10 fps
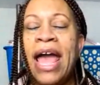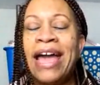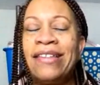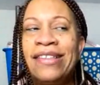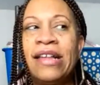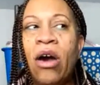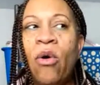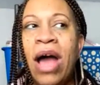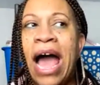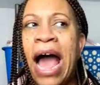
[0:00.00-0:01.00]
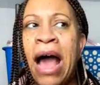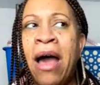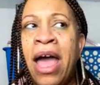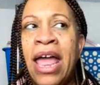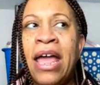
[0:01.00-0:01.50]
And so
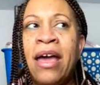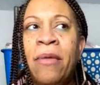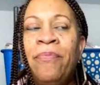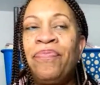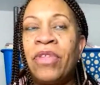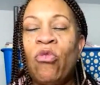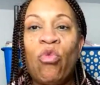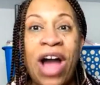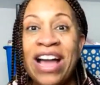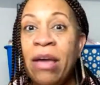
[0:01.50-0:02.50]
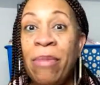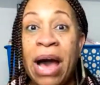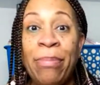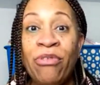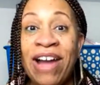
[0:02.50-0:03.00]
I am rocking
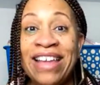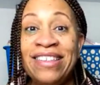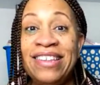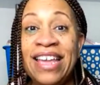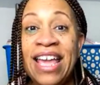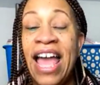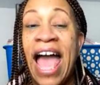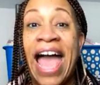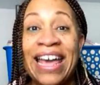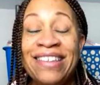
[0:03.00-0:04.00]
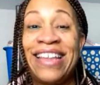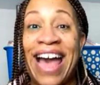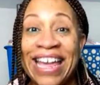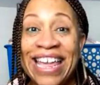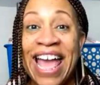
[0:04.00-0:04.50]
paparazzi as
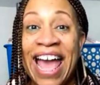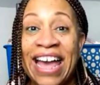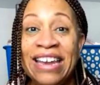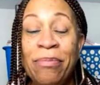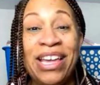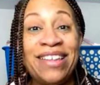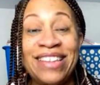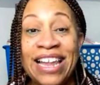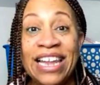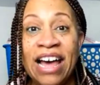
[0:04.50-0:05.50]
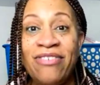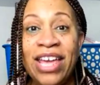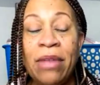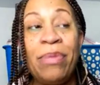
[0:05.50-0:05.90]
I can because I love it,